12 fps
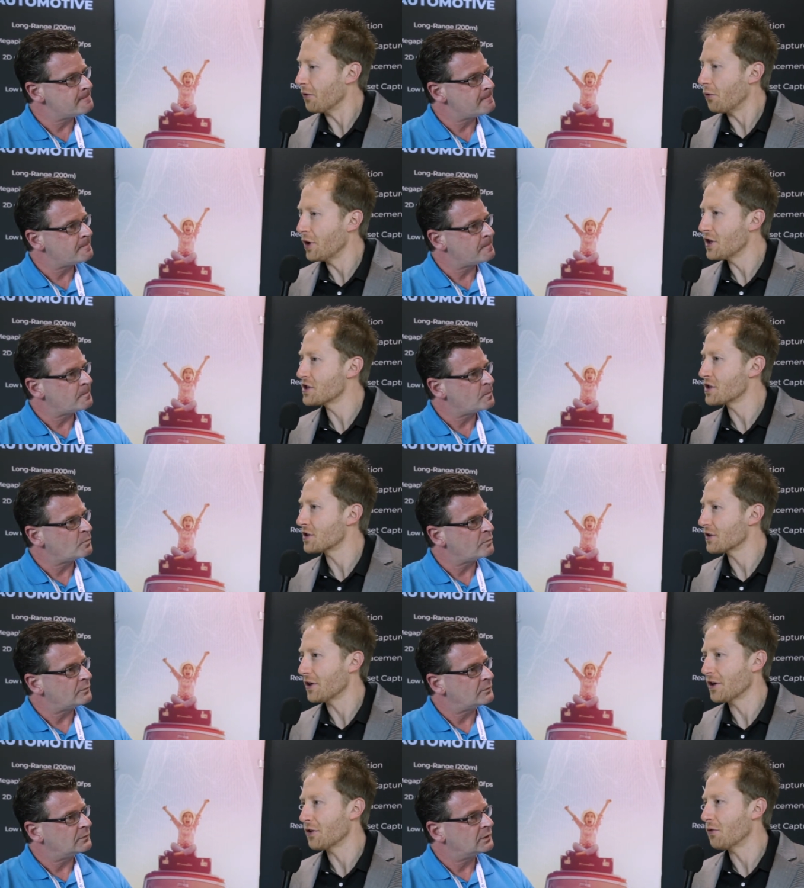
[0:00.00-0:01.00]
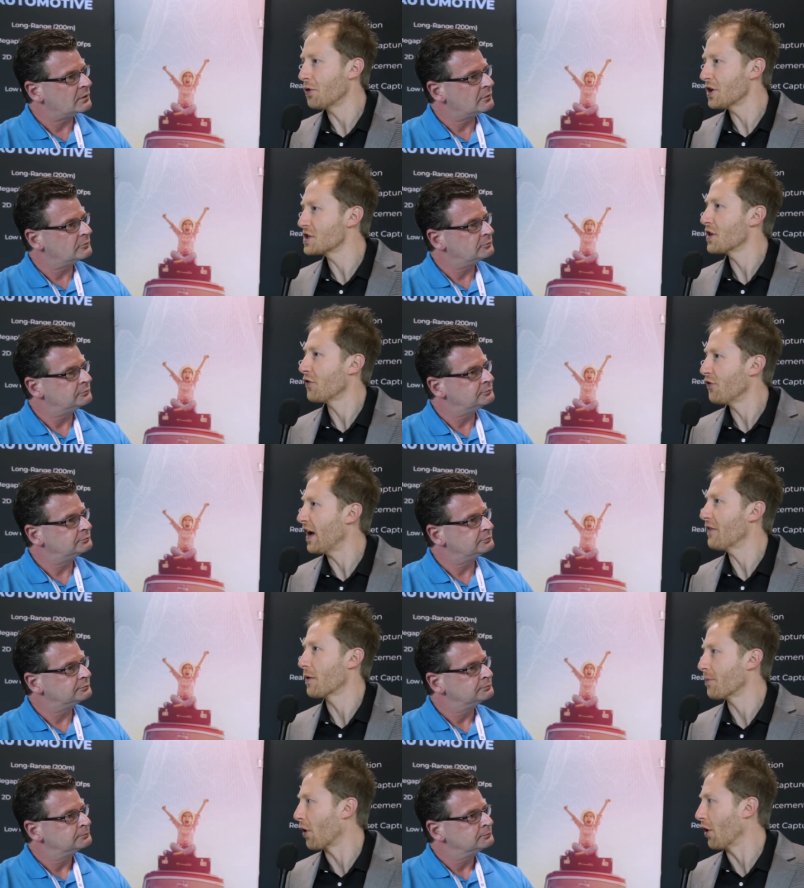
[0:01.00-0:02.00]
Speaker 1: what is the
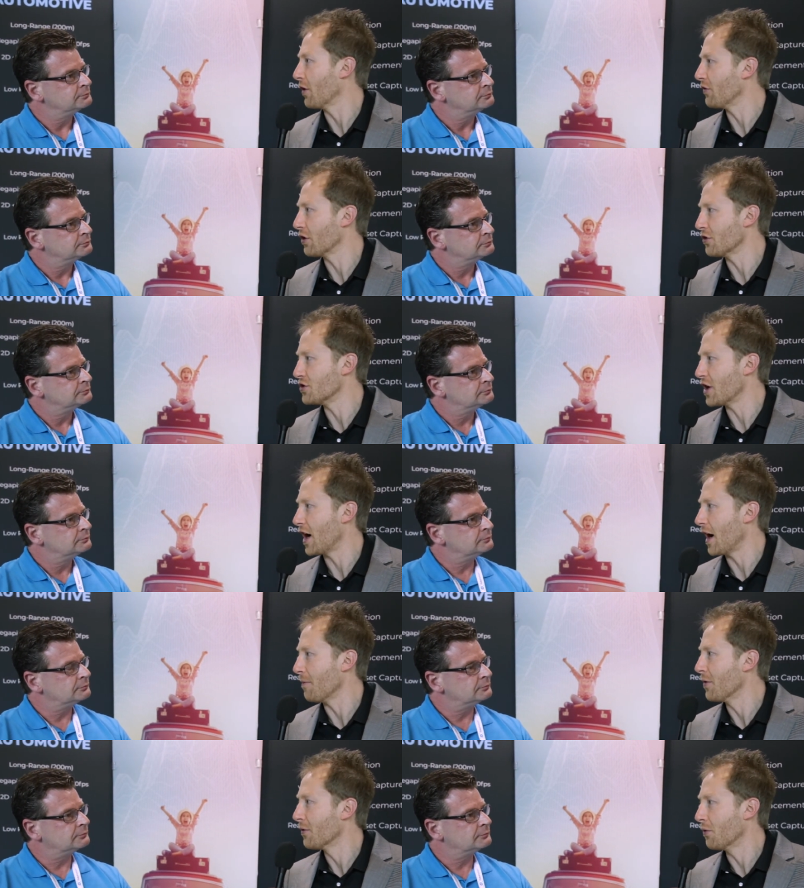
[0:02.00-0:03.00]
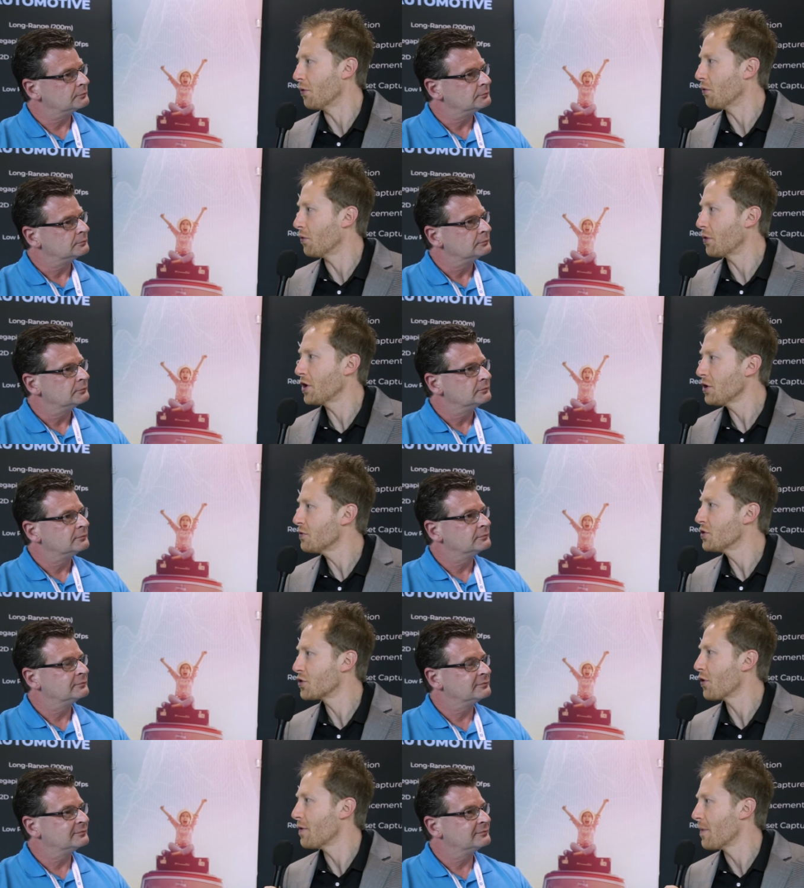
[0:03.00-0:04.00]
favorite part of your job? What do you
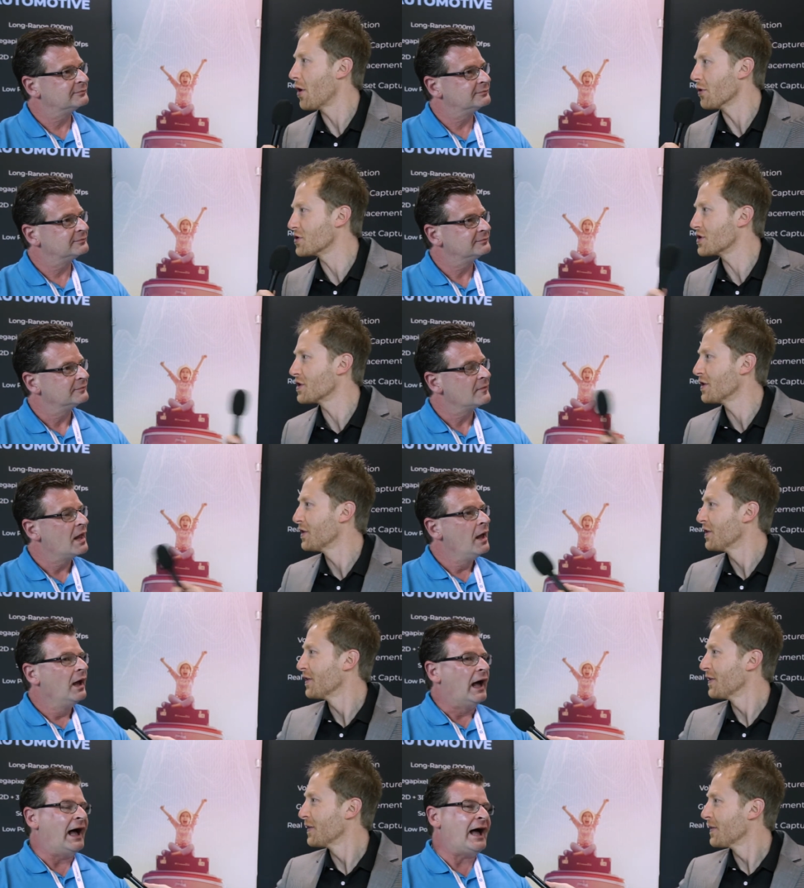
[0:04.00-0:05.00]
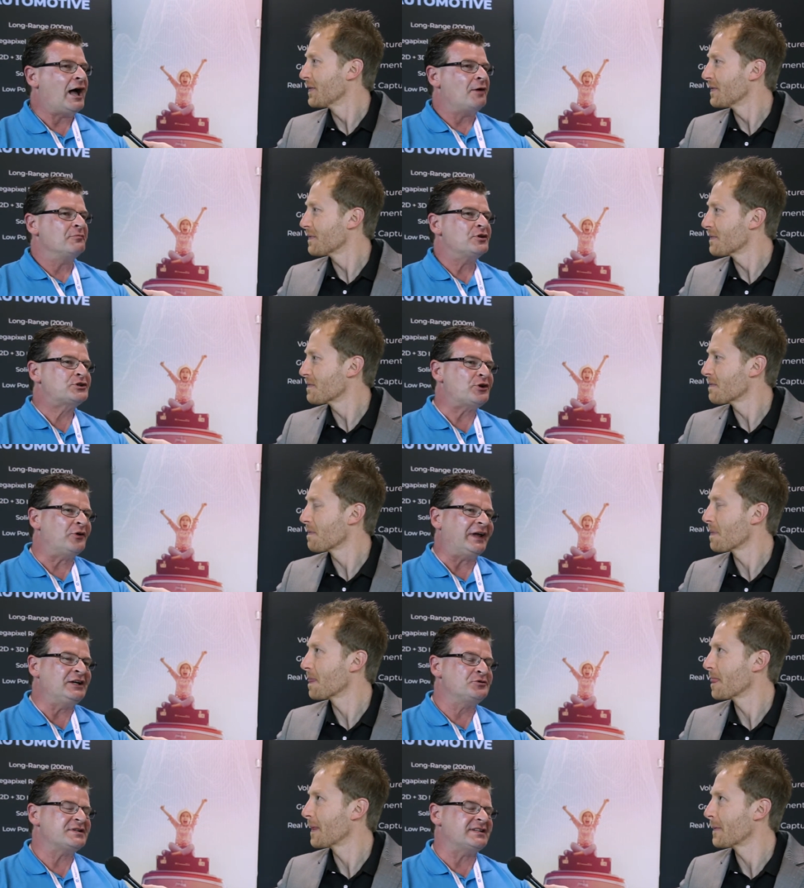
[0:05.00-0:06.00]
enjoy most?
Speaker 2: So
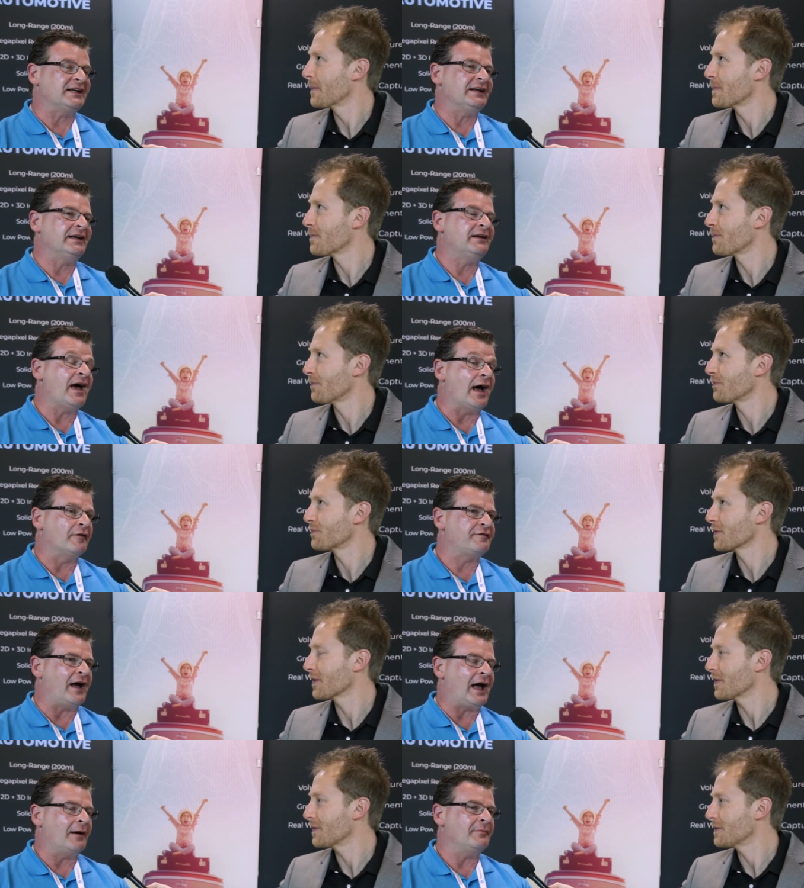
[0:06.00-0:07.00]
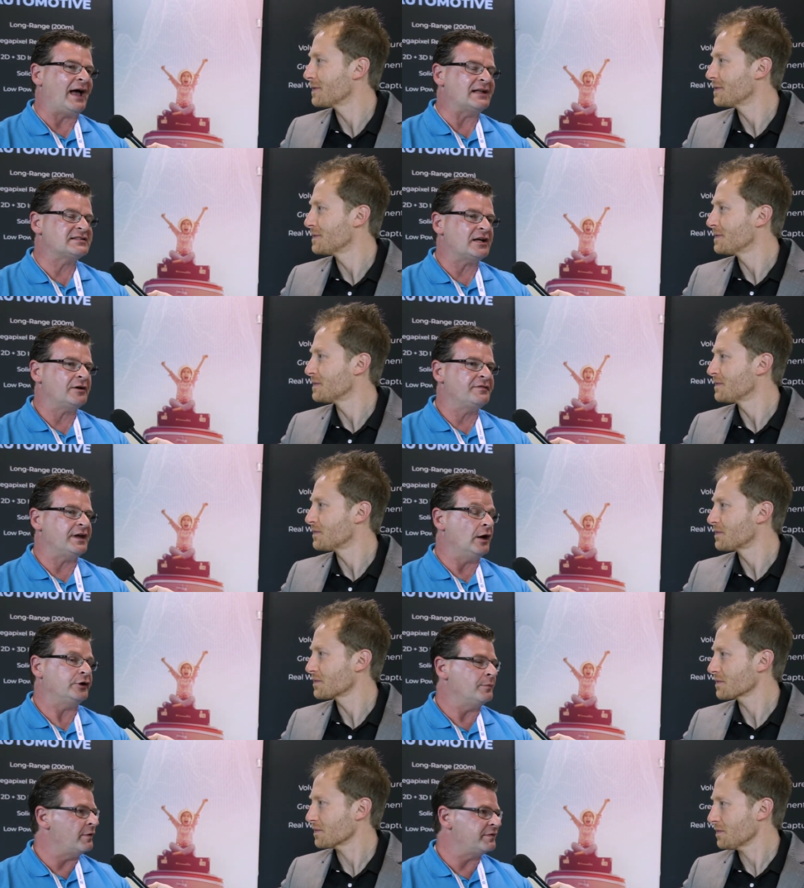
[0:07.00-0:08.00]
interestingly enough, outside of the
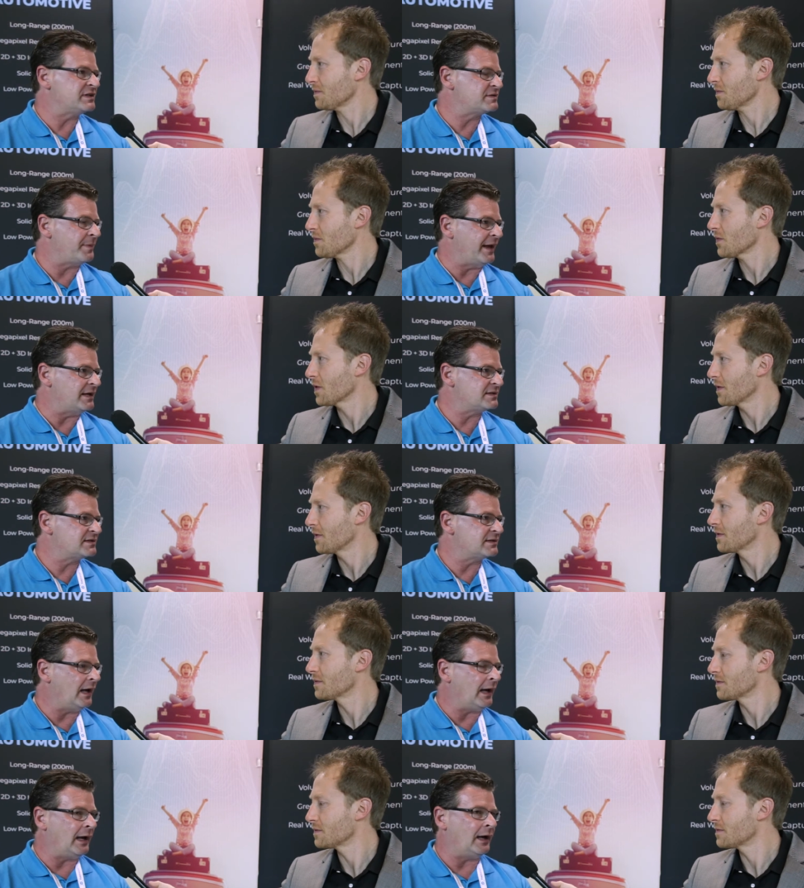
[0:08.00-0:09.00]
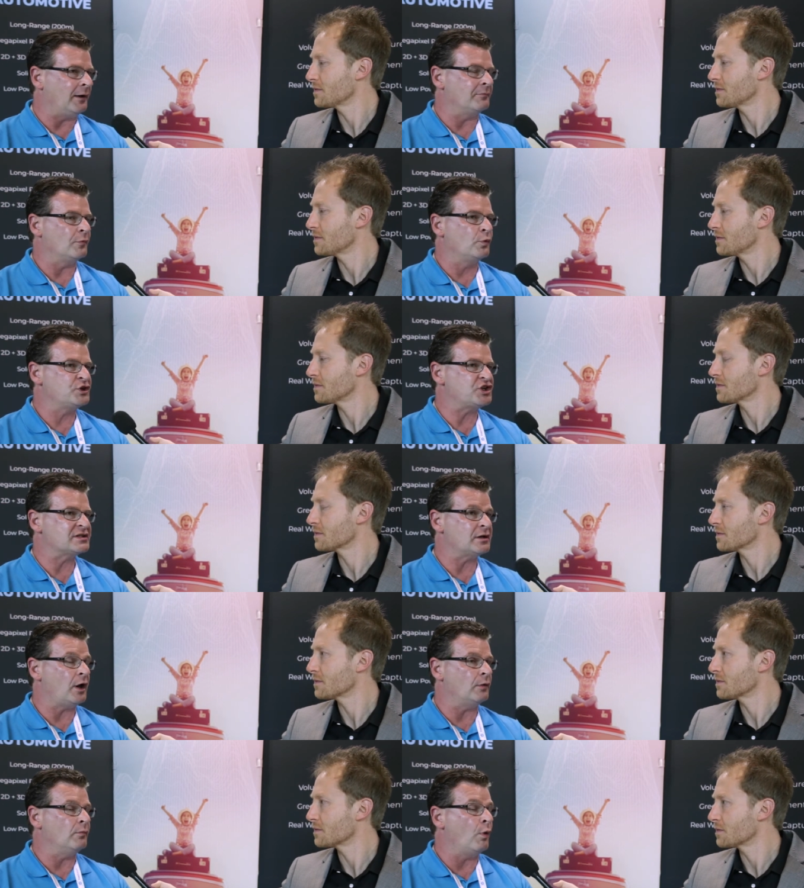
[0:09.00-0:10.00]
automotive space, which is a
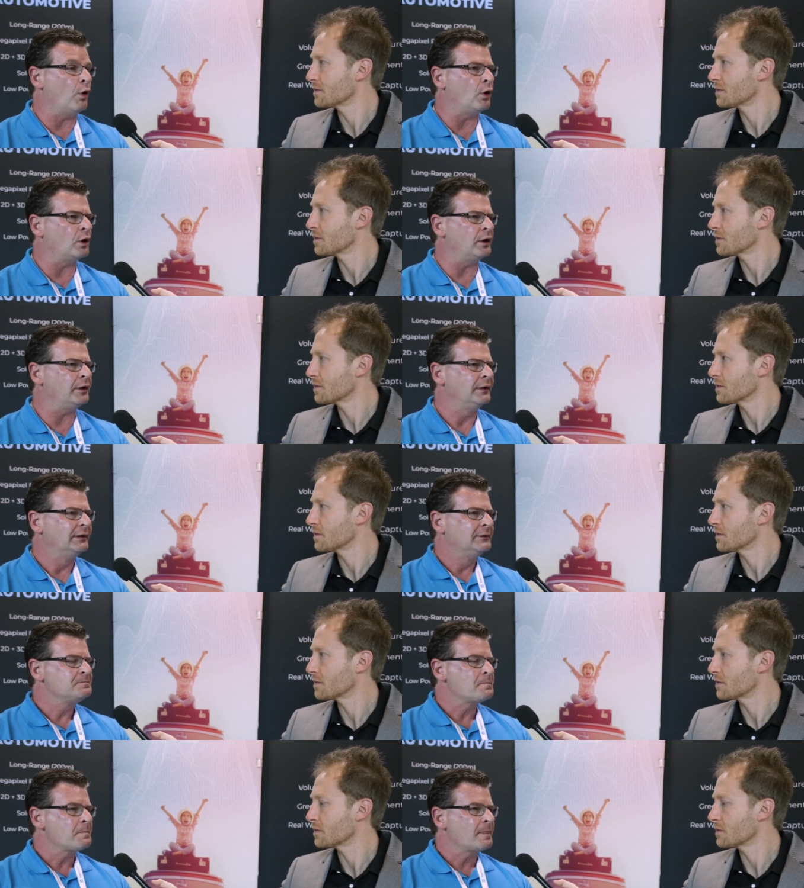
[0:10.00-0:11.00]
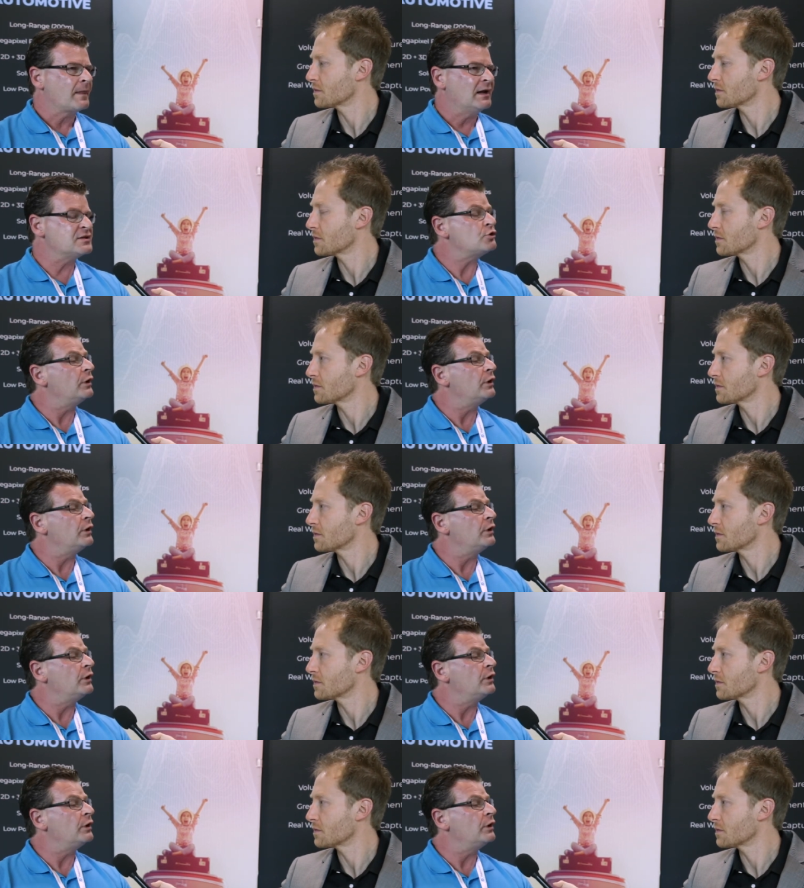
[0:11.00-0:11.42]
lot more, let's